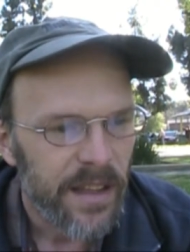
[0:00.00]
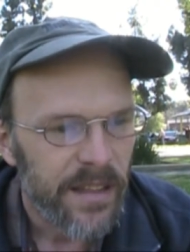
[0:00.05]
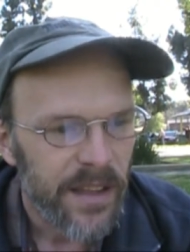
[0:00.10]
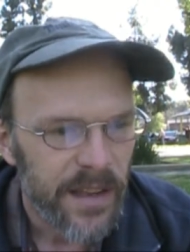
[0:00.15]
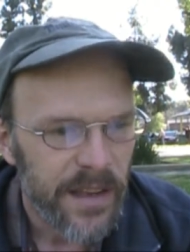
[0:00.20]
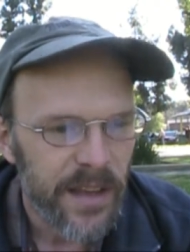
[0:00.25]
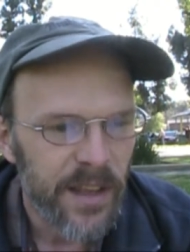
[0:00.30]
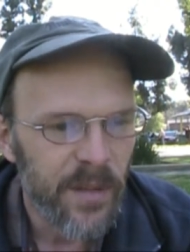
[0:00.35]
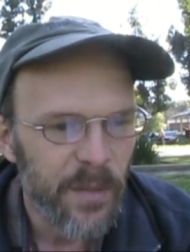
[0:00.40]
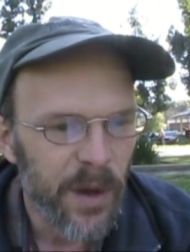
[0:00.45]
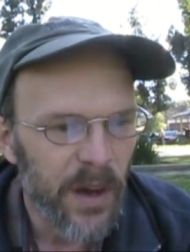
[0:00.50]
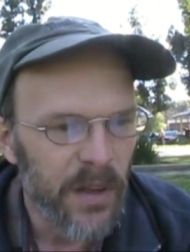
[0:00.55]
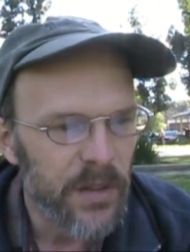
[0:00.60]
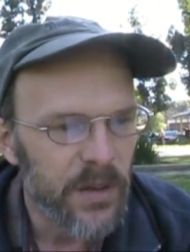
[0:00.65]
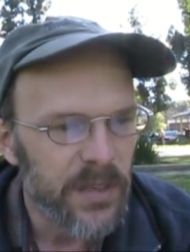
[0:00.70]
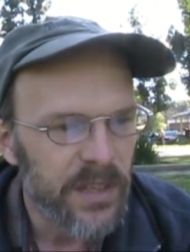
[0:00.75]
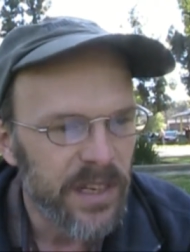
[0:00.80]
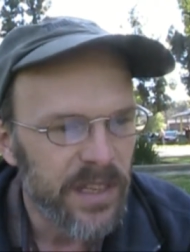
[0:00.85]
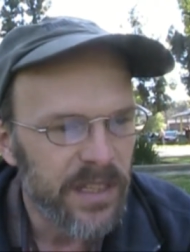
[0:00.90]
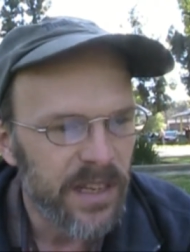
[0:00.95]
The ideal
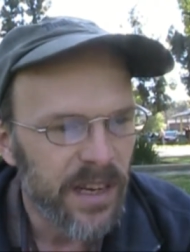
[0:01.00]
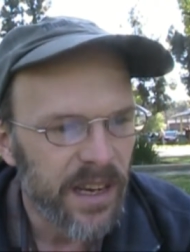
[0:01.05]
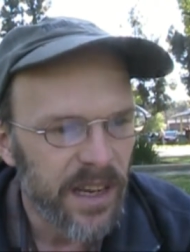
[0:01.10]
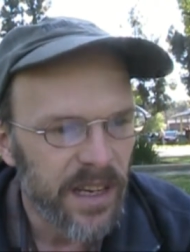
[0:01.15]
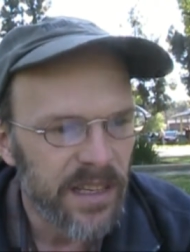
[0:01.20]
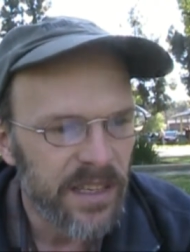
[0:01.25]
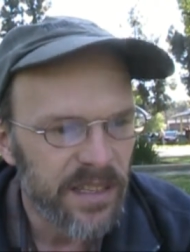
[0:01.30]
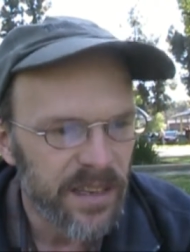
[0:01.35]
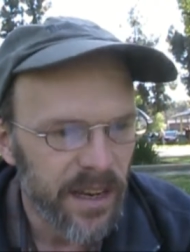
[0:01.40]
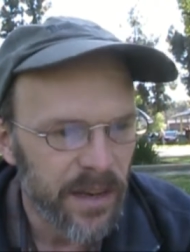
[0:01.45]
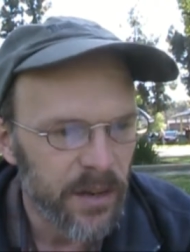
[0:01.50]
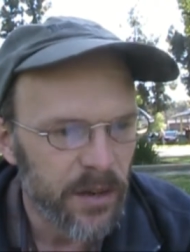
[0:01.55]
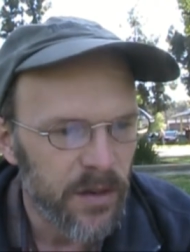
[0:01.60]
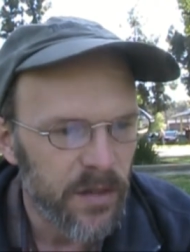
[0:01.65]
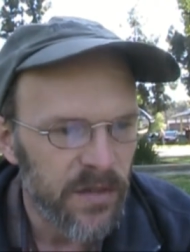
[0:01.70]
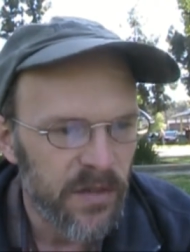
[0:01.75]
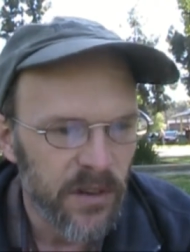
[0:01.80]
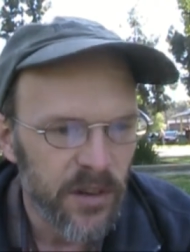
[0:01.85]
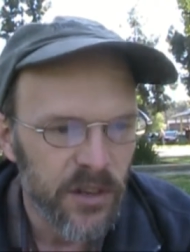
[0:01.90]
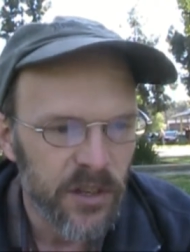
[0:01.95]
mother sets a high
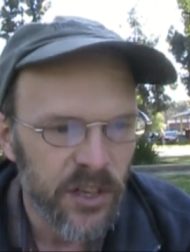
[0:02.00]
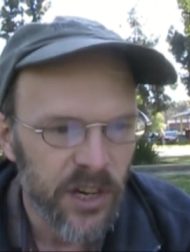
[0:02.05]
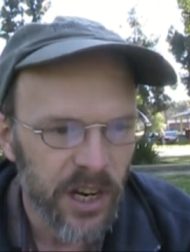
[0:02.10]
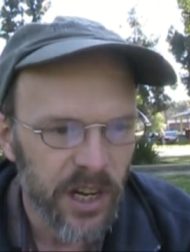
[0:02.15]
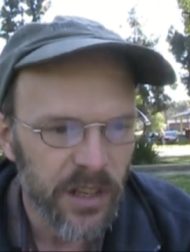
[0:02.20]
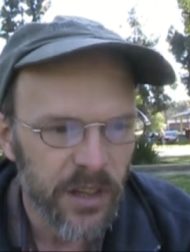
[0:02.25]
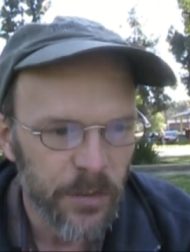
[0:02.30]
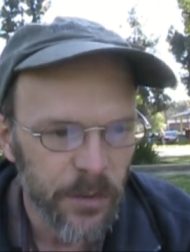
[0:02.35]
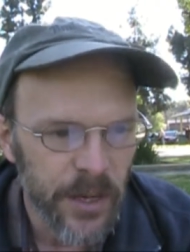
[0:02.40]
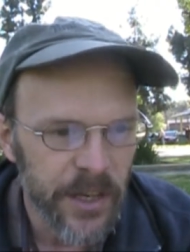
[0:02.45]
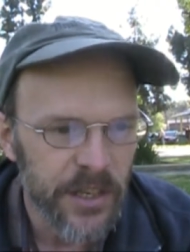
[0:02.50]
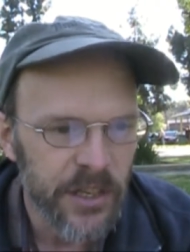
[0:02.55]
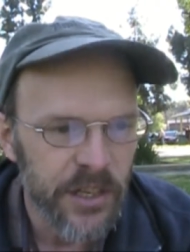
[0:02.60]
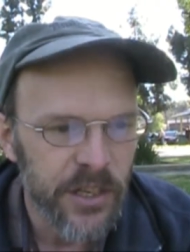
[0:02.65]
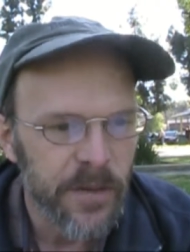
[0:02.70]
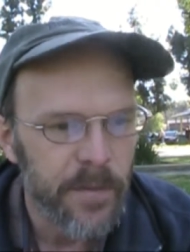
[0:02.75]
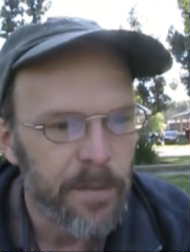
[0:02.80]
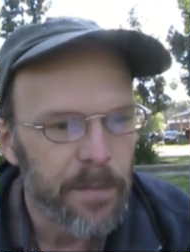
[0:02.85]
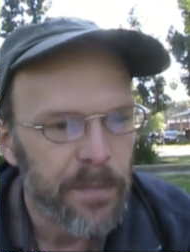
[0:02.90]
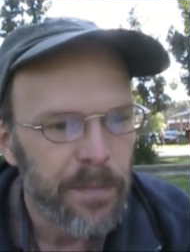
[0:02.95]
standard for her child to
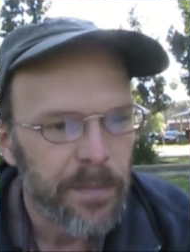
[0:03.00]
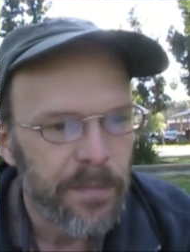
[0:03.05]
reach.